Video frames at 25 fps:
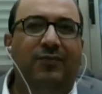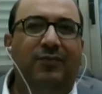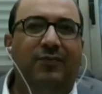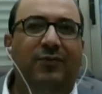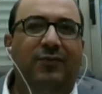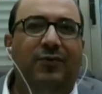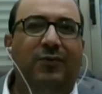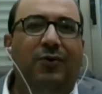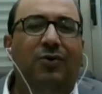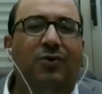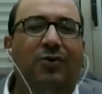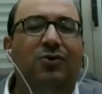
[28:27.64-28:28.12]

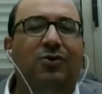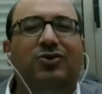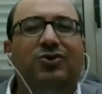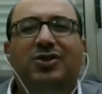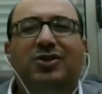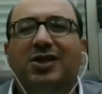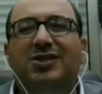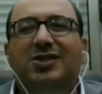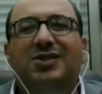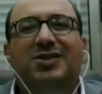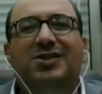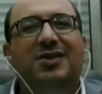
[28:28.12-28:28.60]
or you
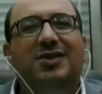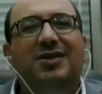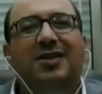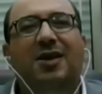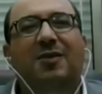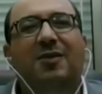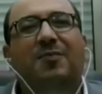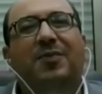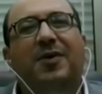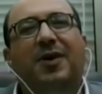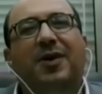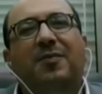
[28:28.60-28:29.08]
just need a
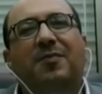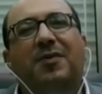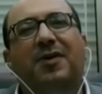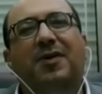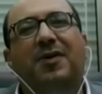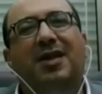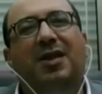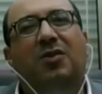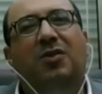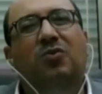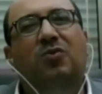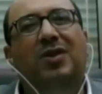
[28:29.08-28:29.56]
paper
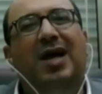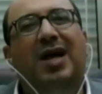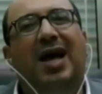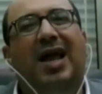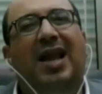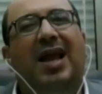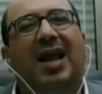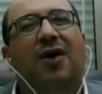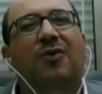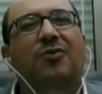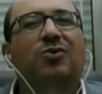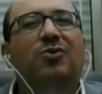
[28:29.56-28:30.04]
that would
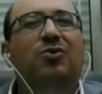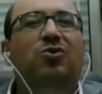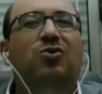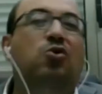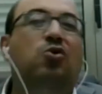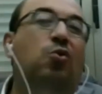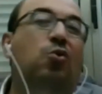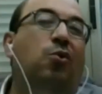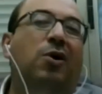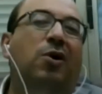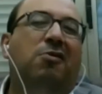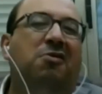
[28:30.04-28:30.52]
allow you to
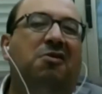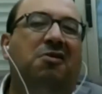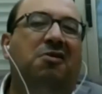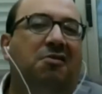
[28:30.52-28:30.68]
work.